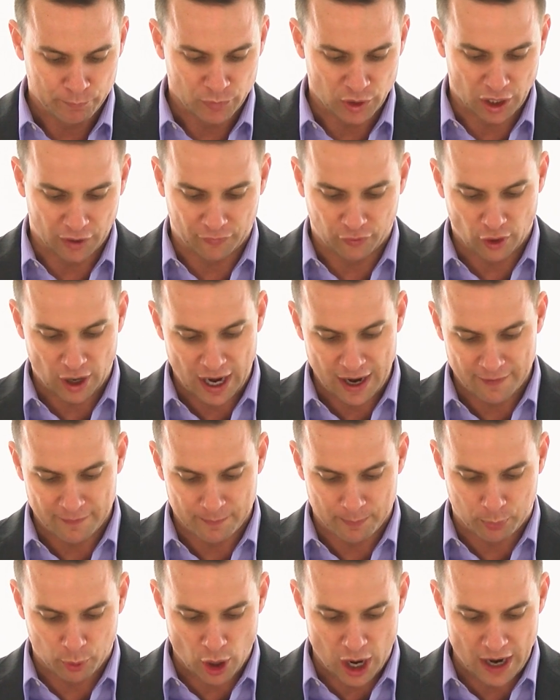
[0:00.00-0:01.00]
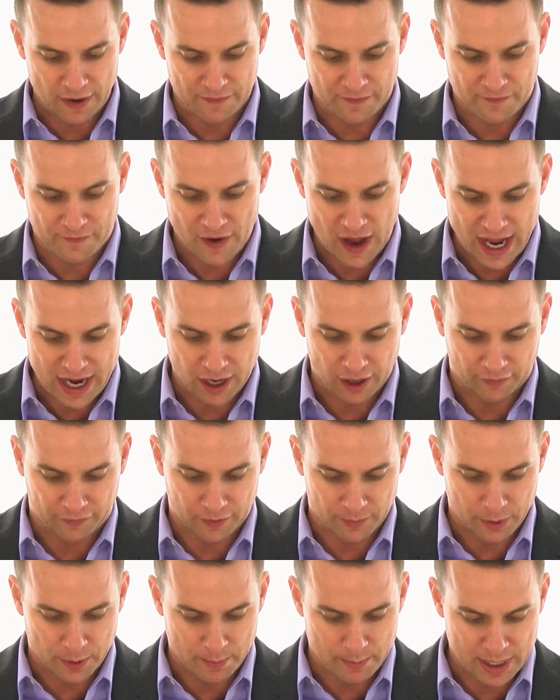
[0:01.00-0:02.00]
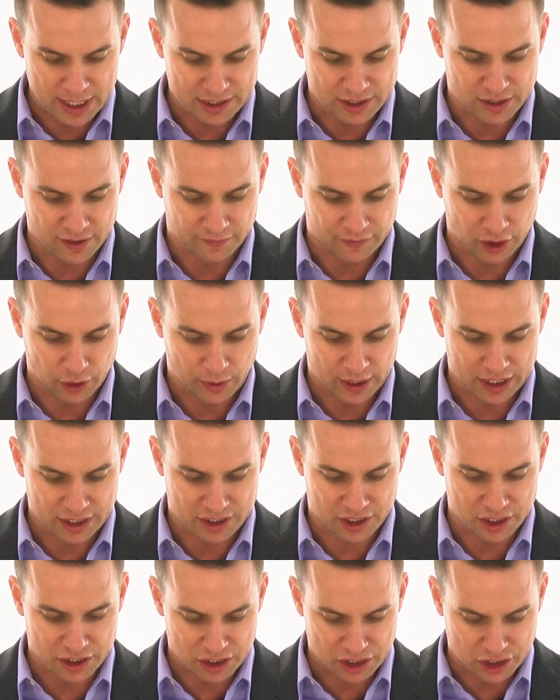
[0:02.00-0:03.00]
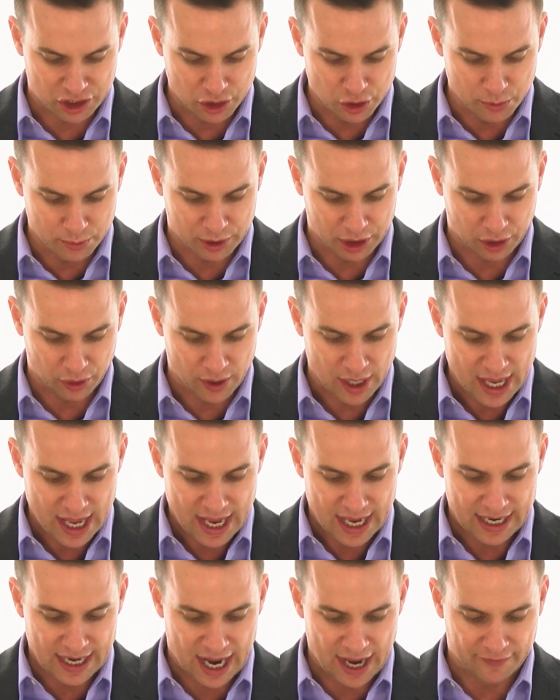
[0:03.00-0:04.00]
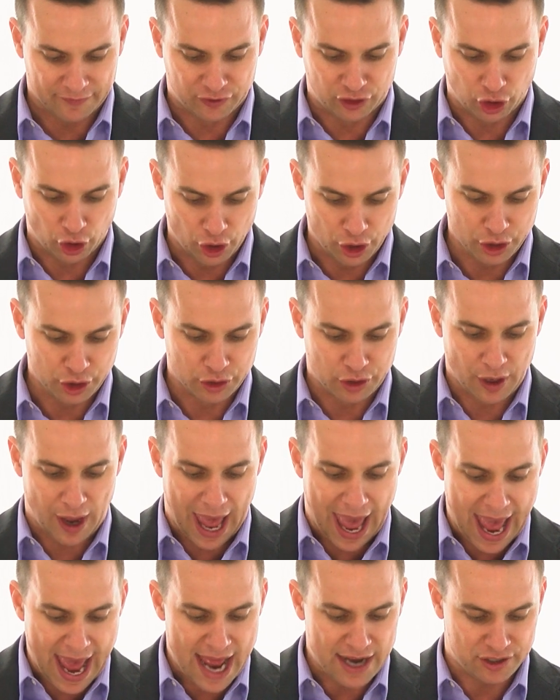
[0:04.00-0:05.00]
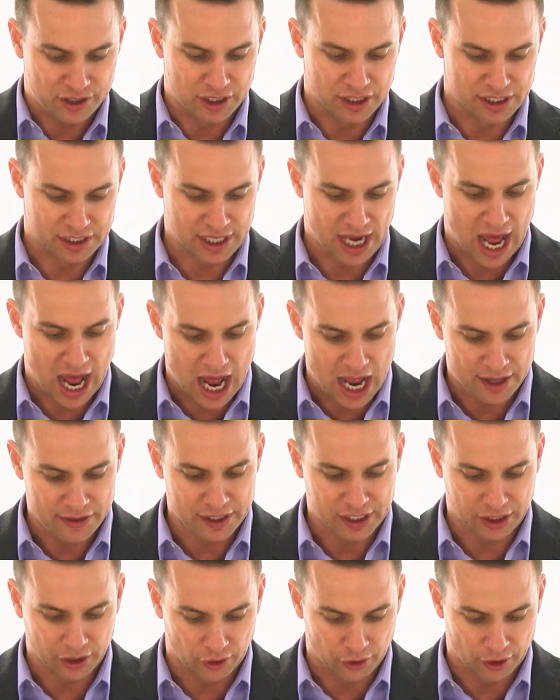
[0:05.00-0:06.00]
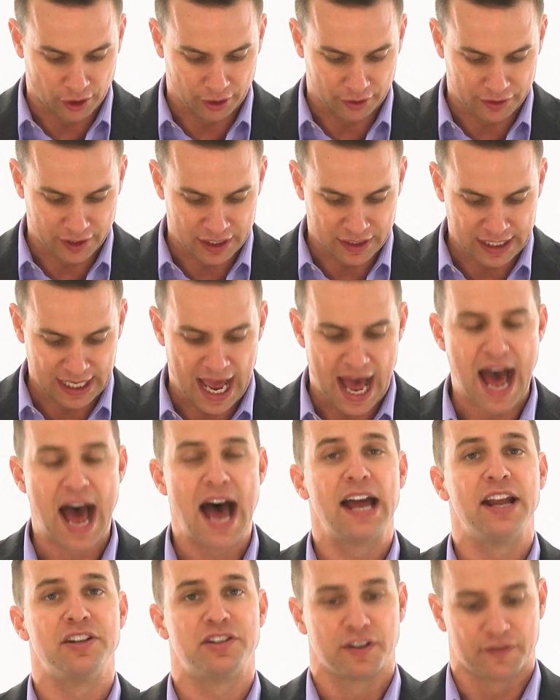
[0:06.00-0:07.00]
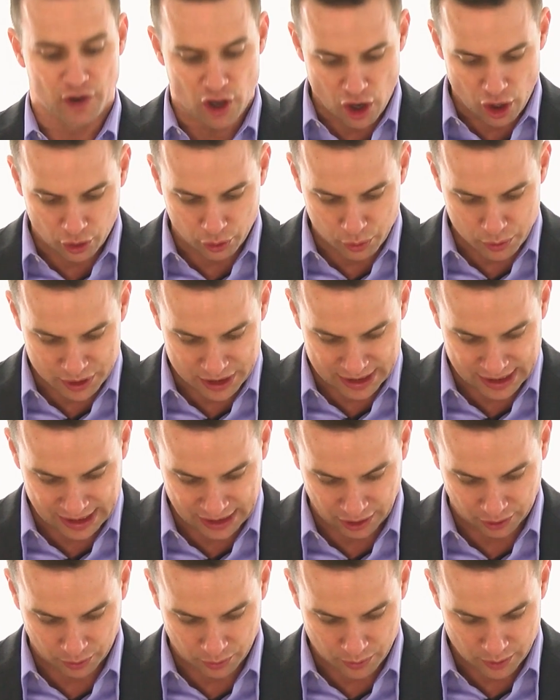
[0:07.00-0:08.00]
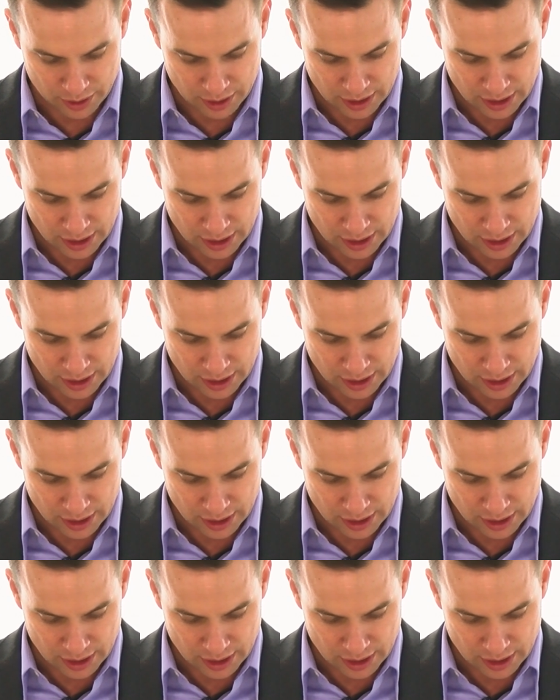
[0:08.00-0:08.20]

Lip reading: Therefore I have brought fire from the midst of you. It has consumed you, and I have turned you to ashes on the earth in the eyes of all who see you.